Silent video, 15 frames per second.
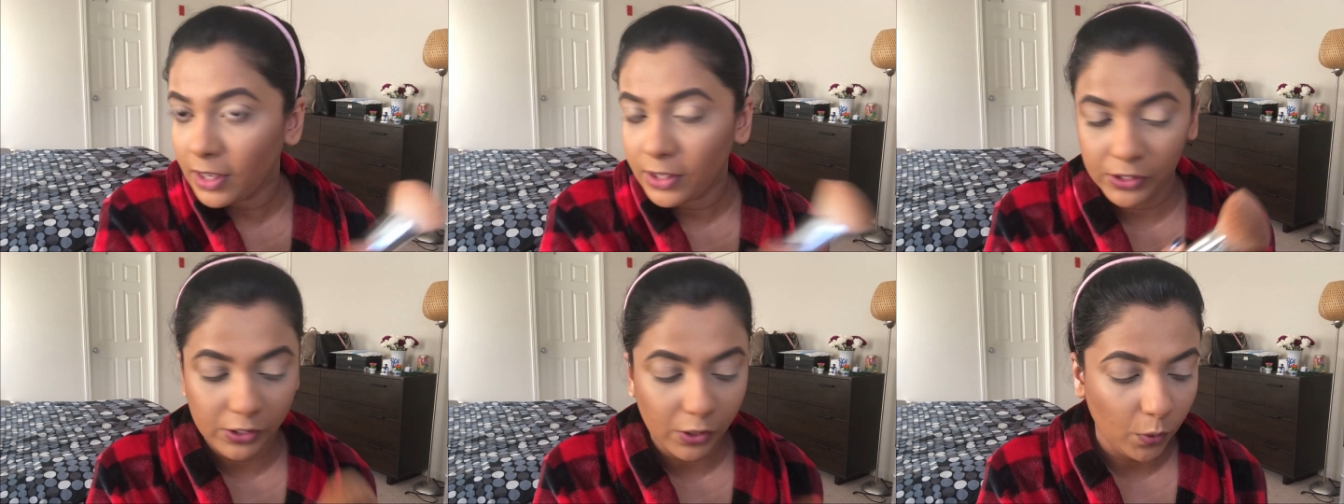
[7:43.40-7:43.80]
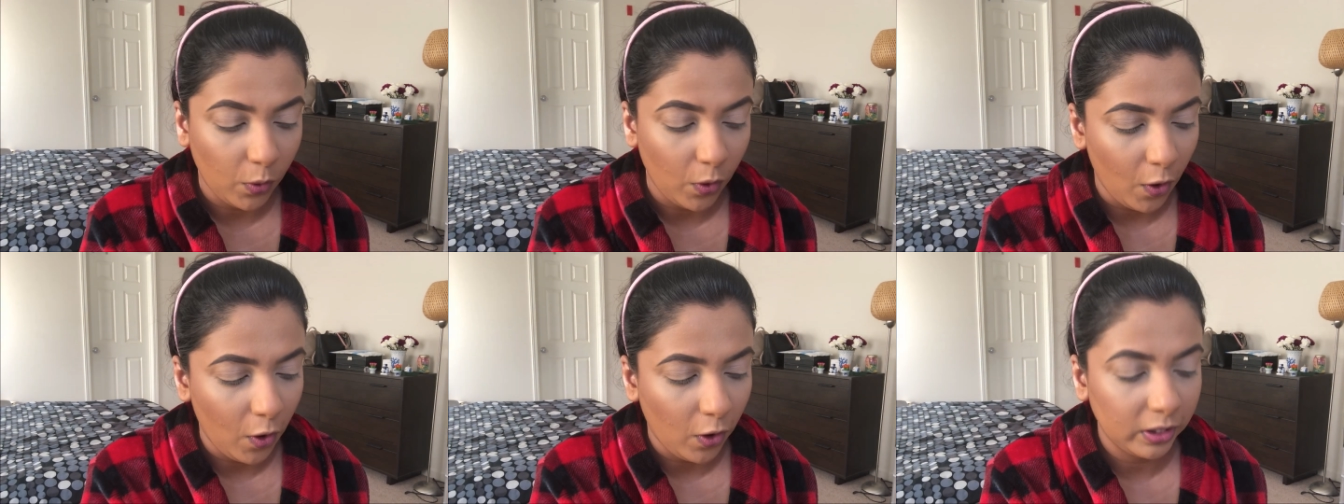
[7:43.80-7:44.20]

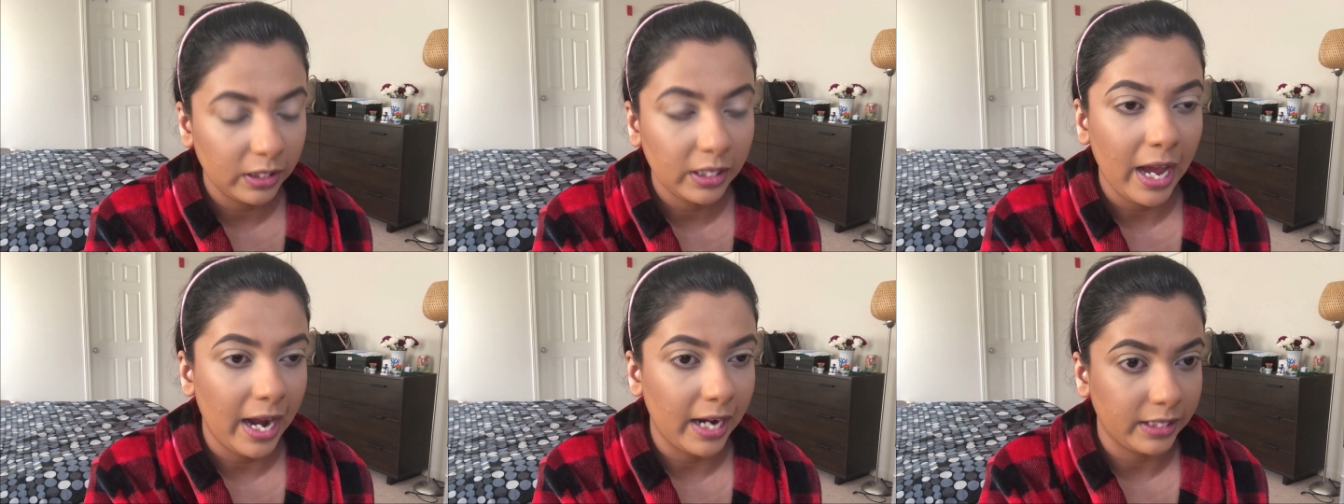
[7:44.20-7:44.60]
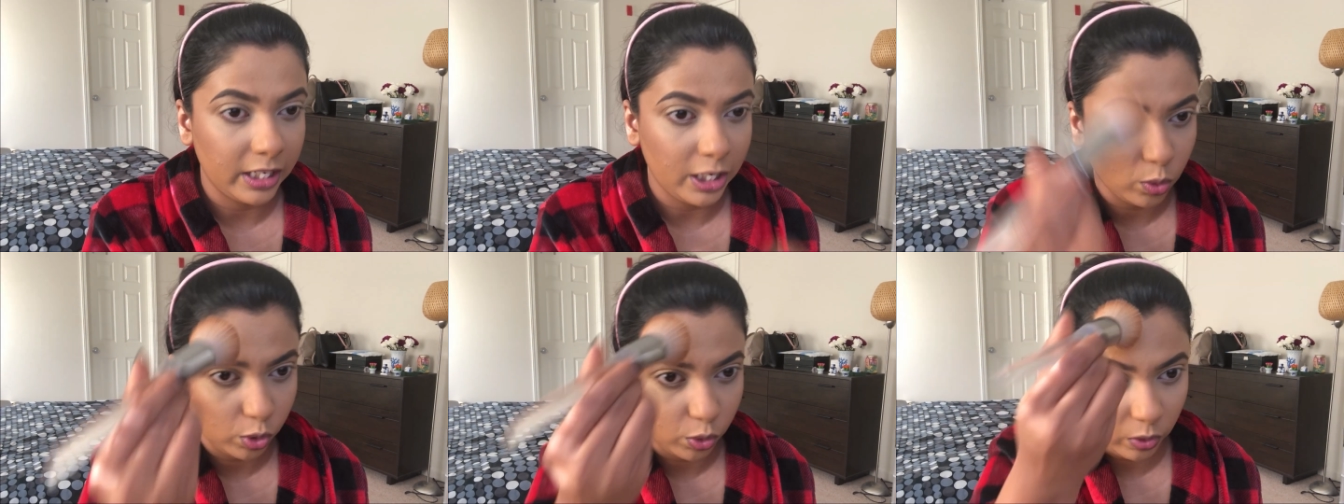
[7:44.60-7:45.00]
So all at the
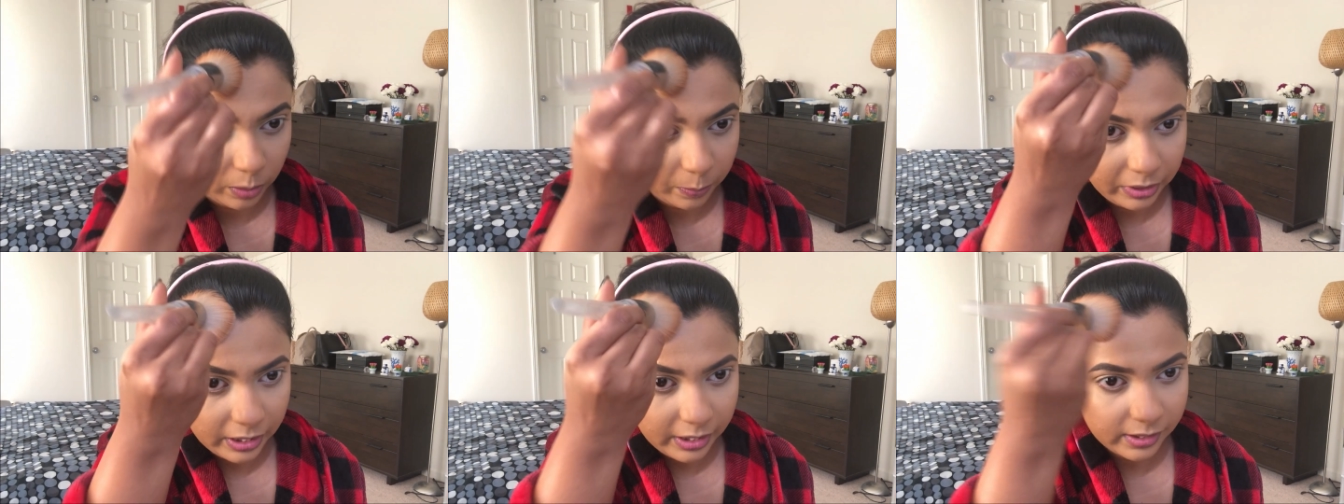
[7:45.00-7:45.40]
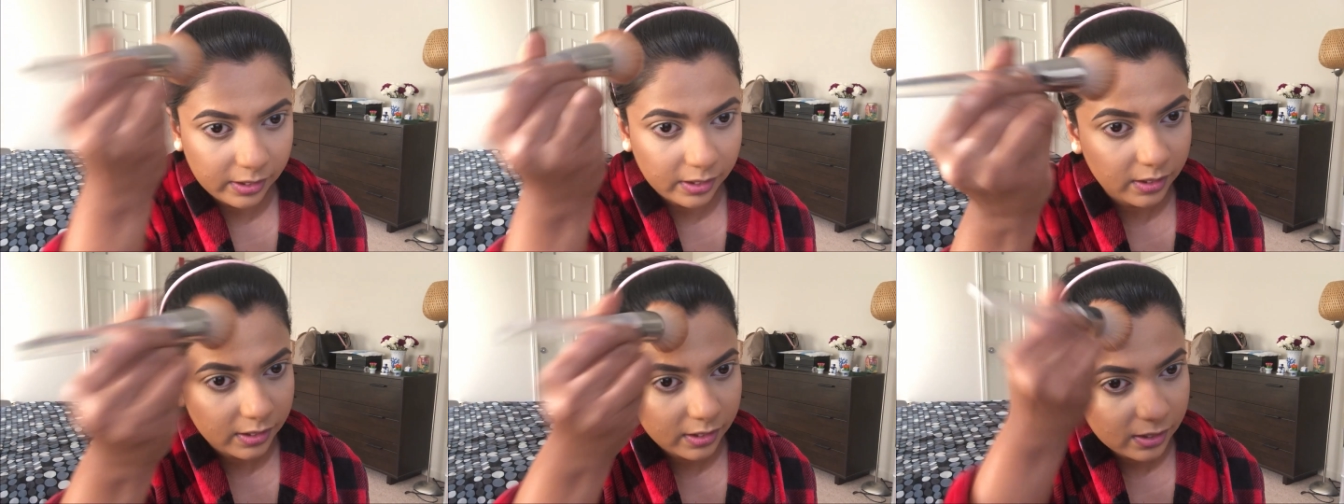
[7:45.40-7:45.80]
usual
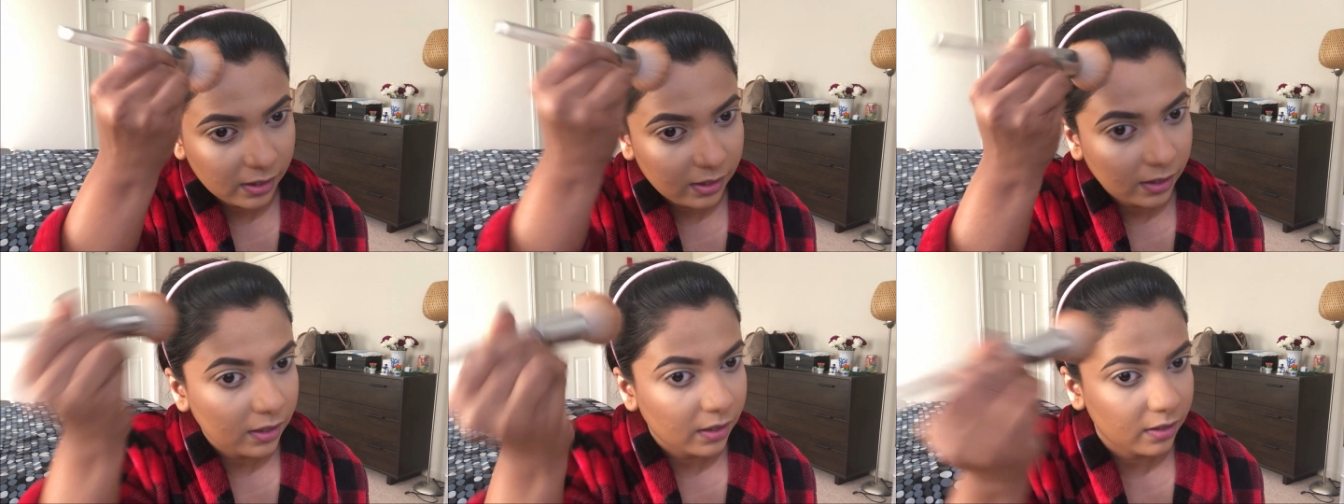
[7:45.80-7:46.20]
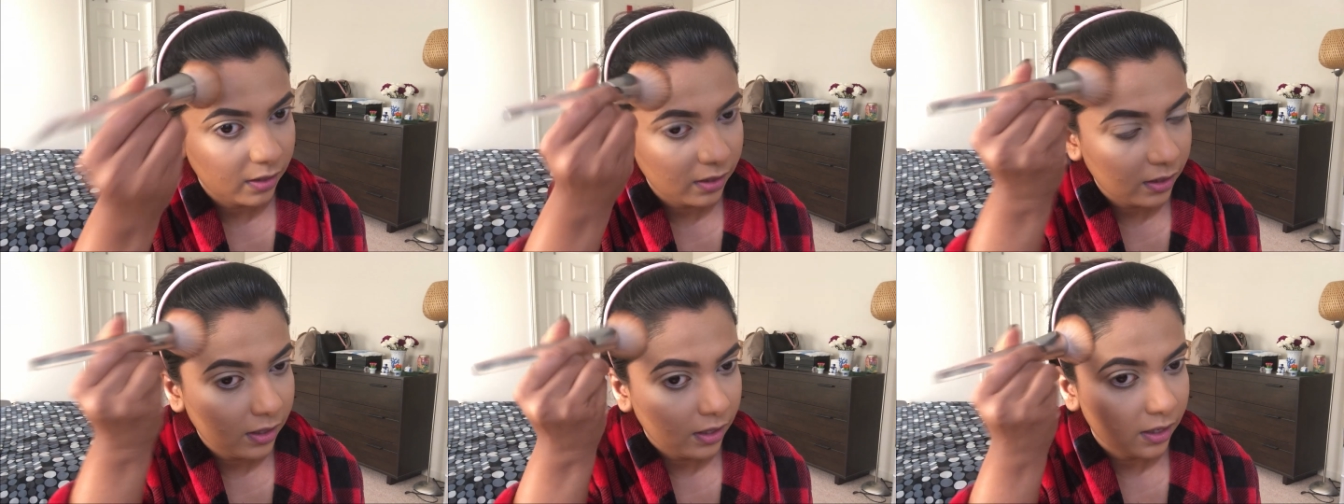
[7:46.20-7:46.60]
places,
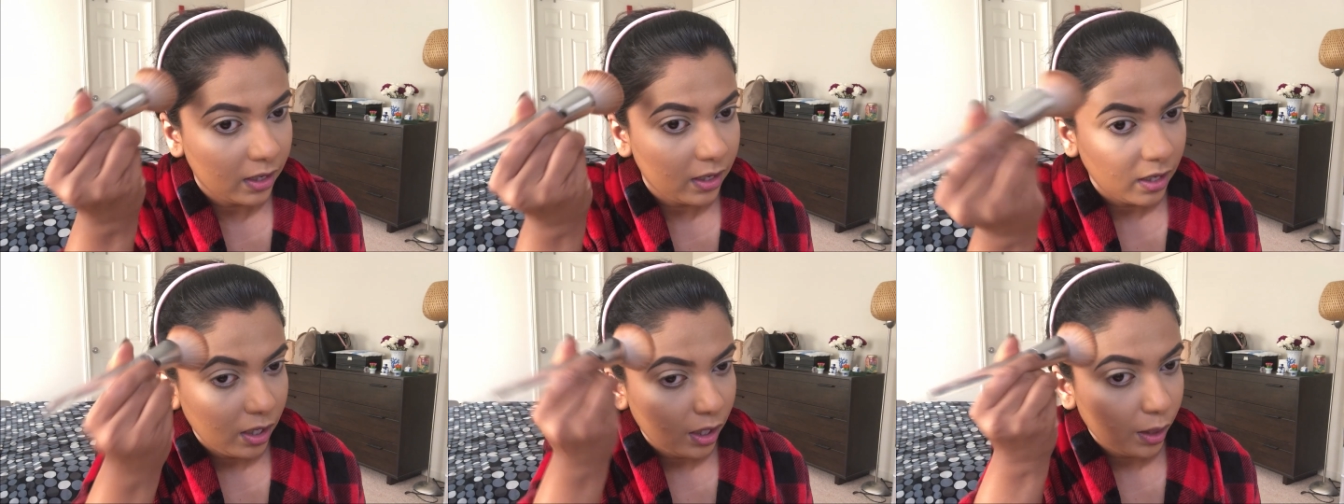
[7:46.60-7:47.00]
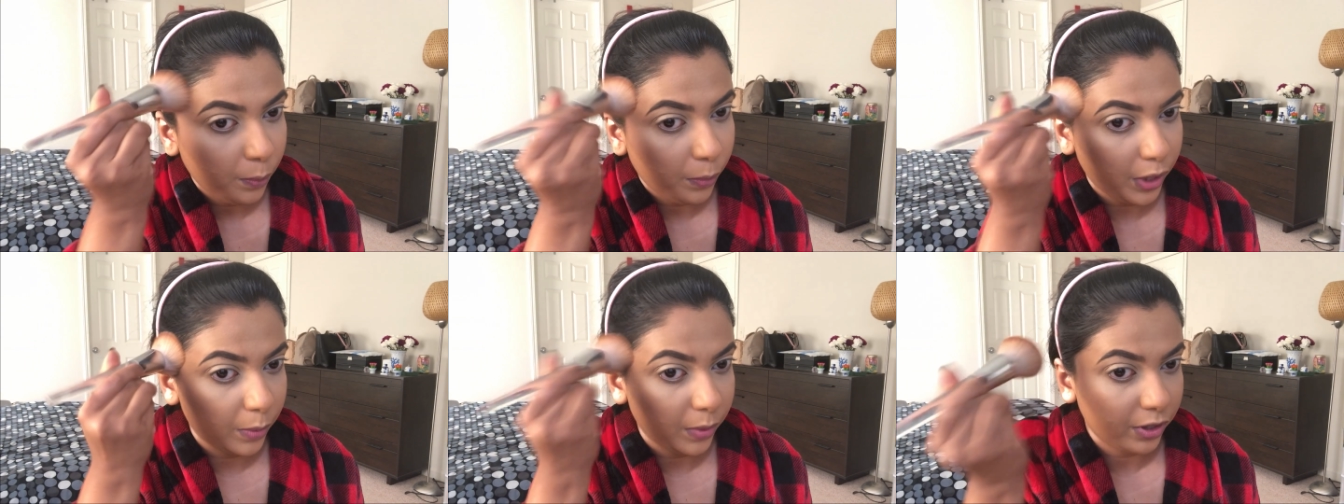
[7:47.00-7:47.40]

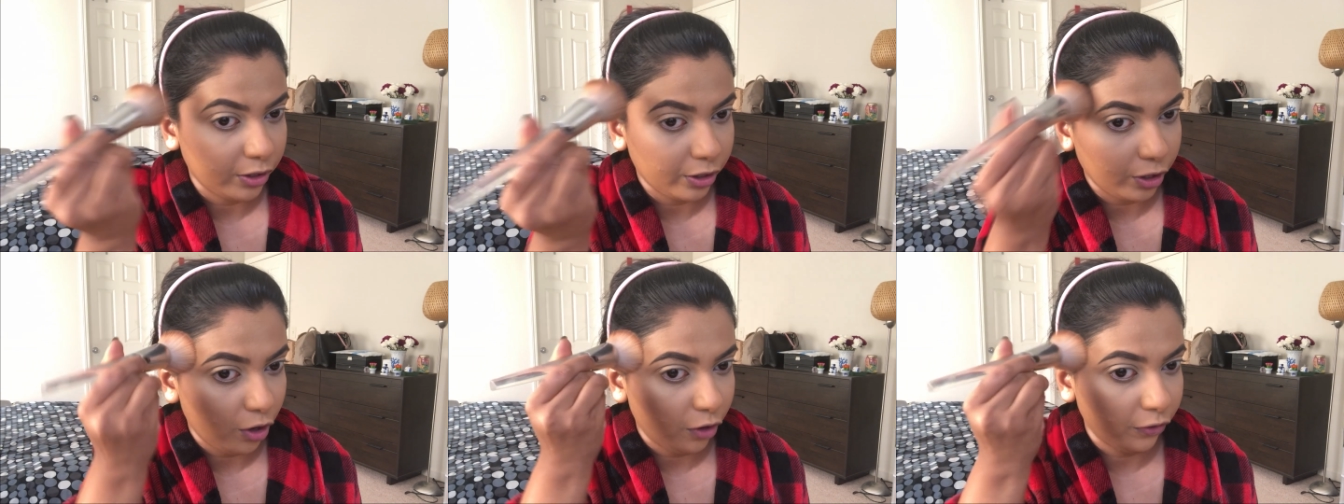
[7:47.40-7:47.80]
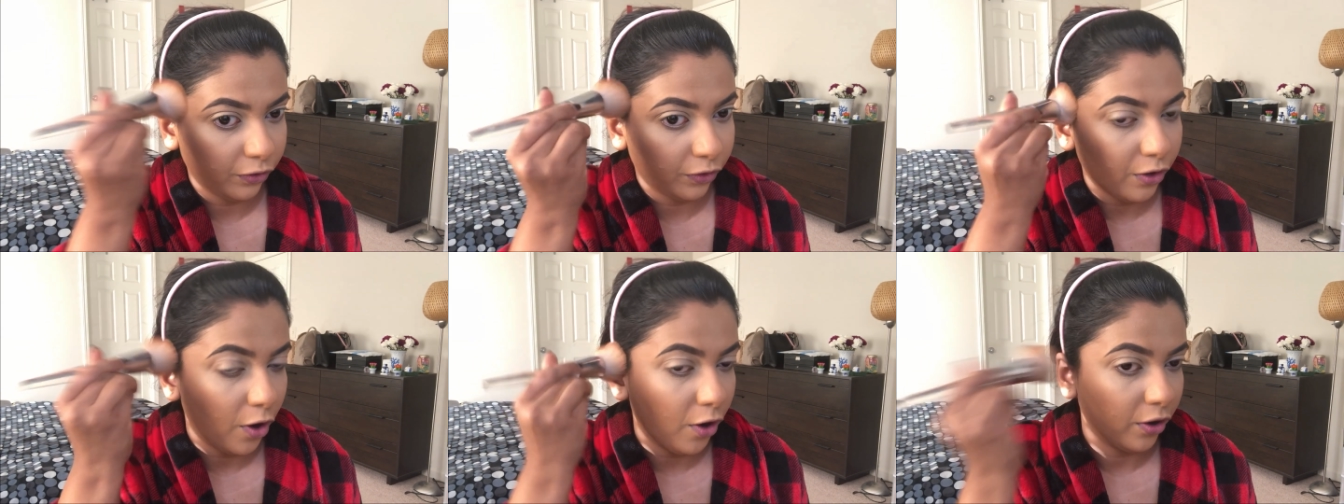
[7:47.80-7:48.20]
perimeter of
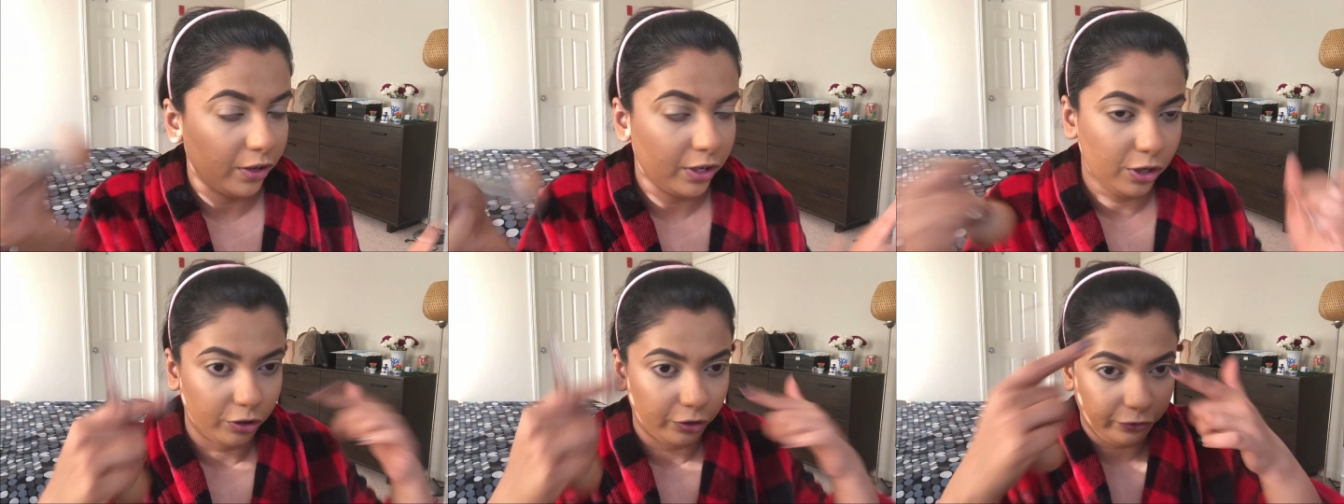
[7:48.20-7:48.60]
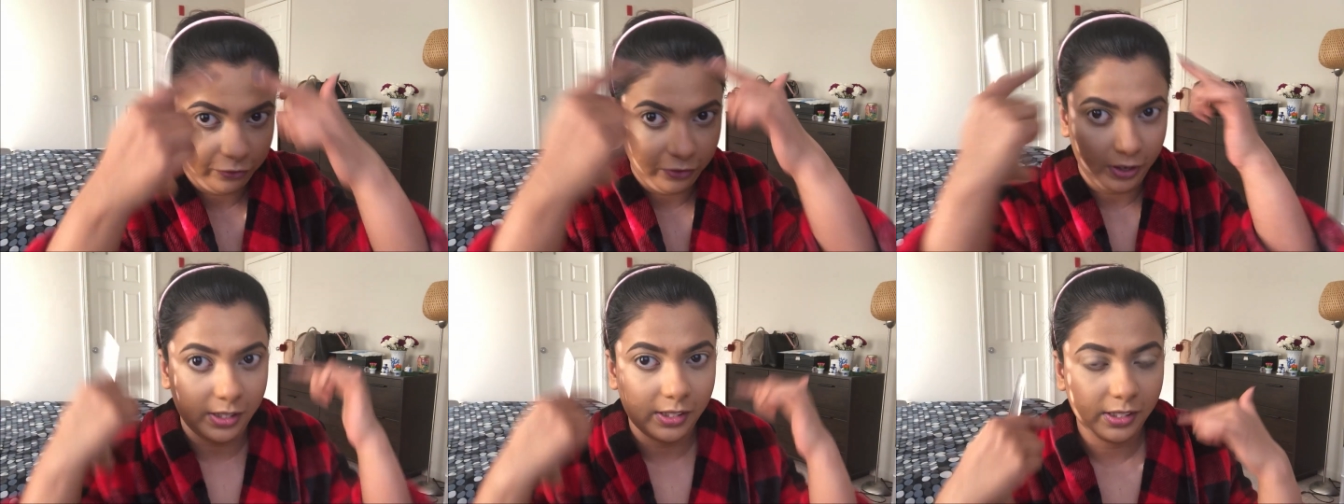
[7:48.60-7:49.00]
your
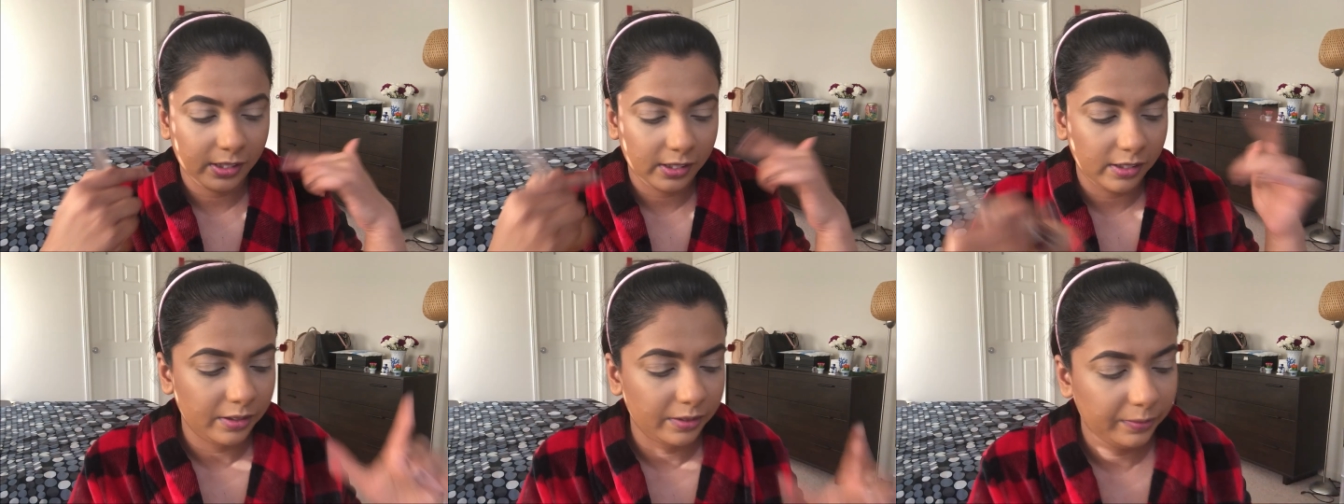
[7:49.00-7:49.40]
face,